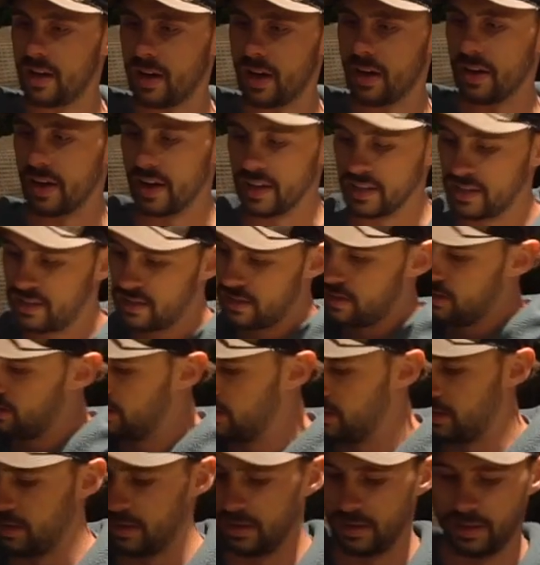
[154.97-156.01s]
a nice
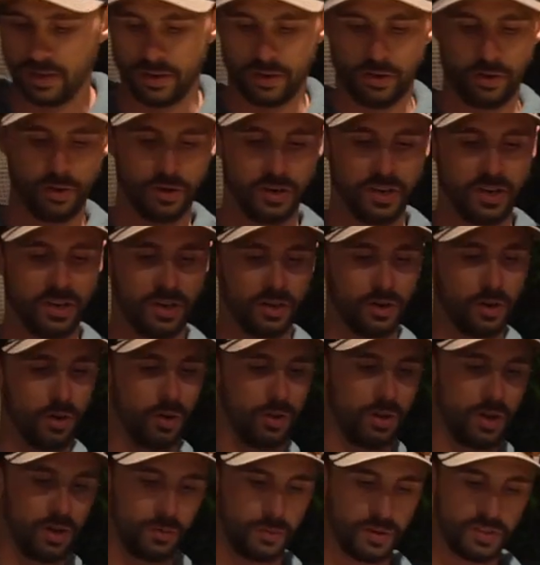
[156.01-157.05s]
little hoodie to go
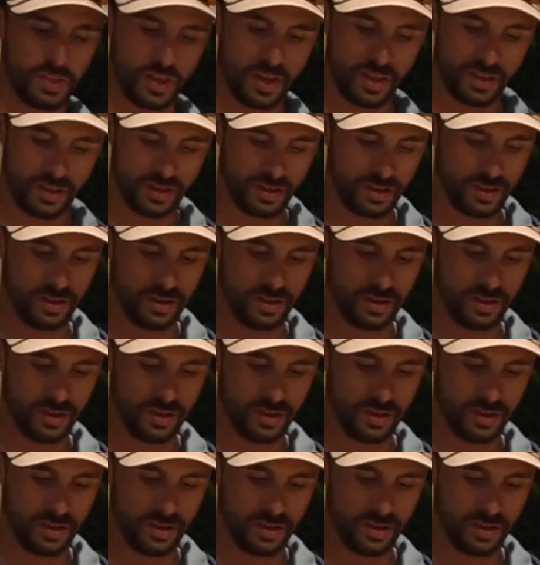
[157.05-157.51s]
along with it.